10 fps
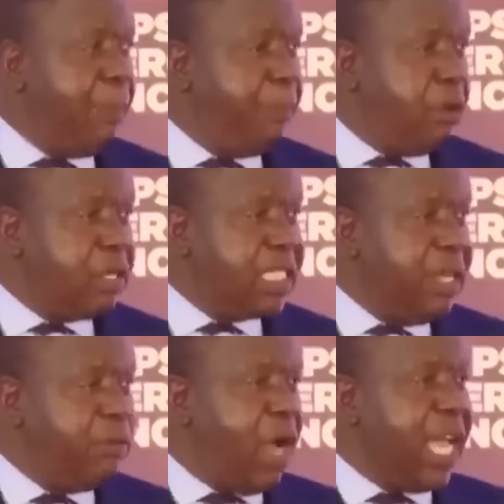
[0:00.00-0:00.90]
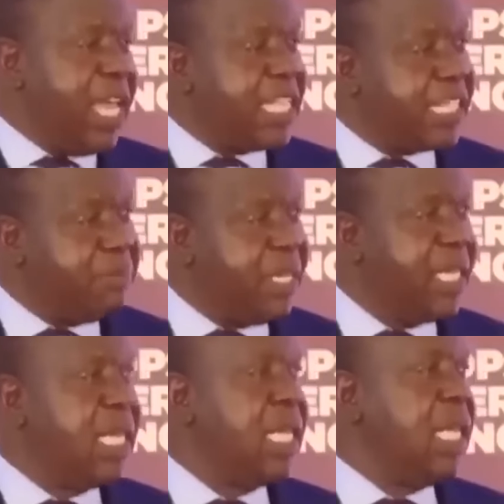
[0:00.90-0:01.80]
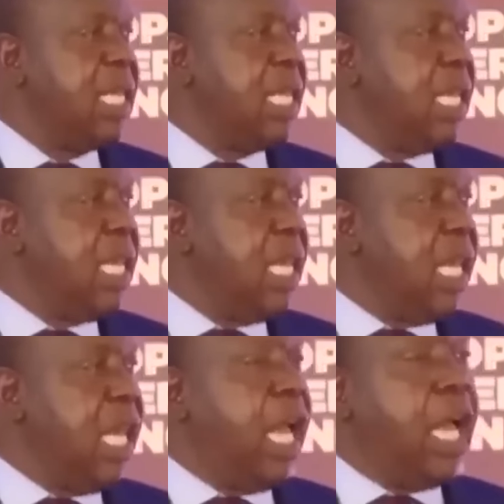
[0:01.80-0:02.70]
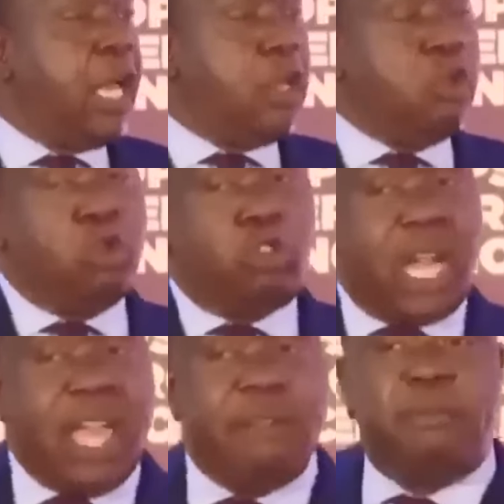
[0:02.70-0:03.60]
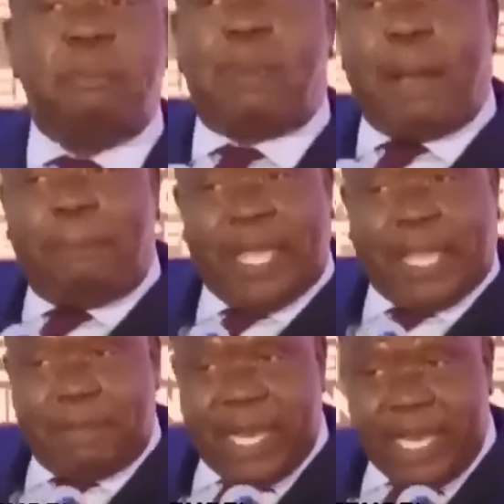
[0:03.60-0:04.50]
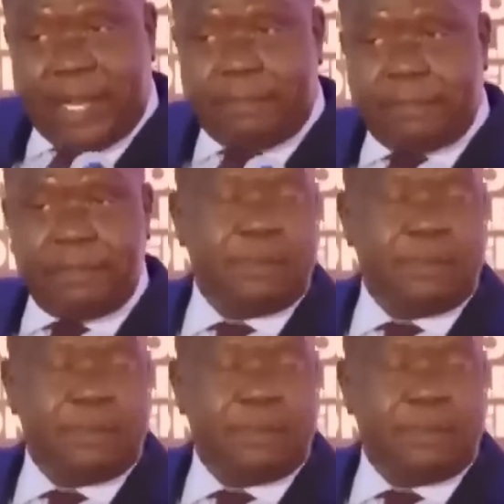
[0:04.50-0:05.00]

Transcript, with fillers: They plot evil against me. You drive public money